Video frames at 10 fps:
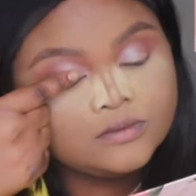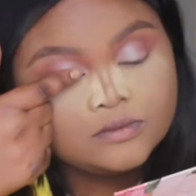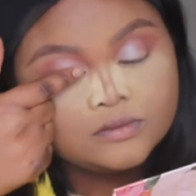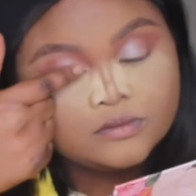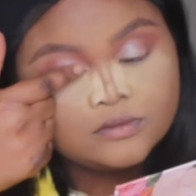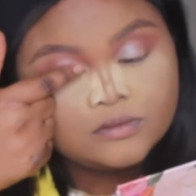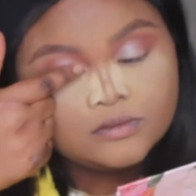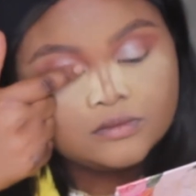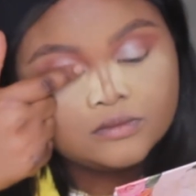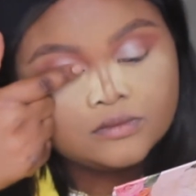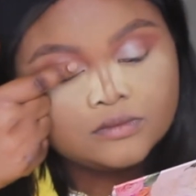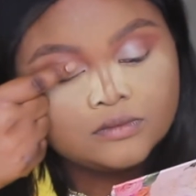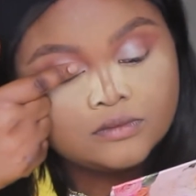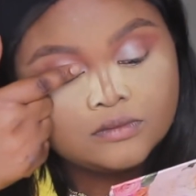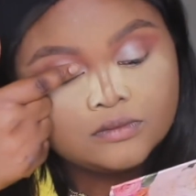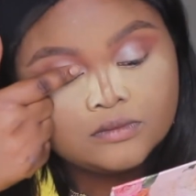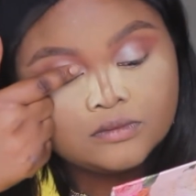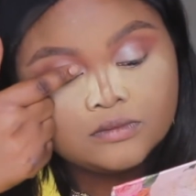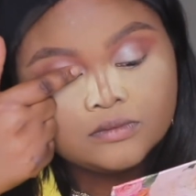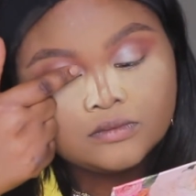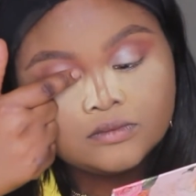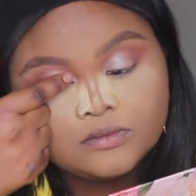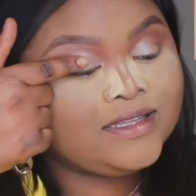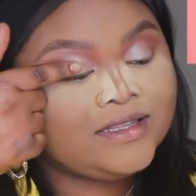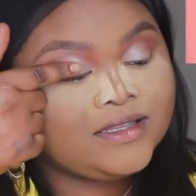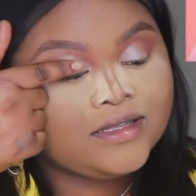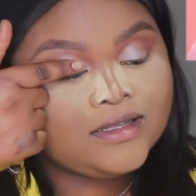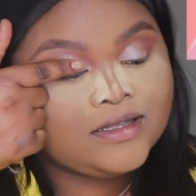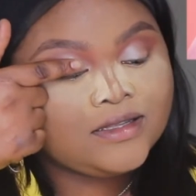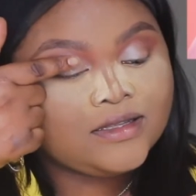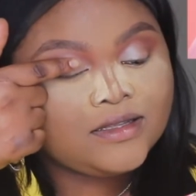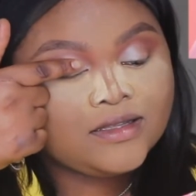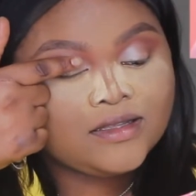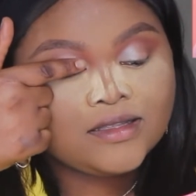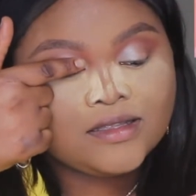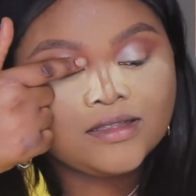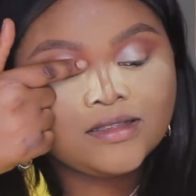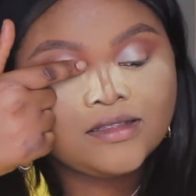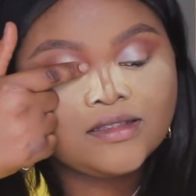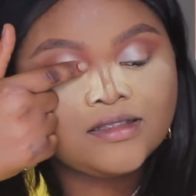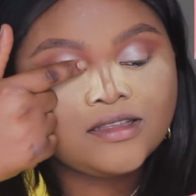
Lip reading: (not speaking)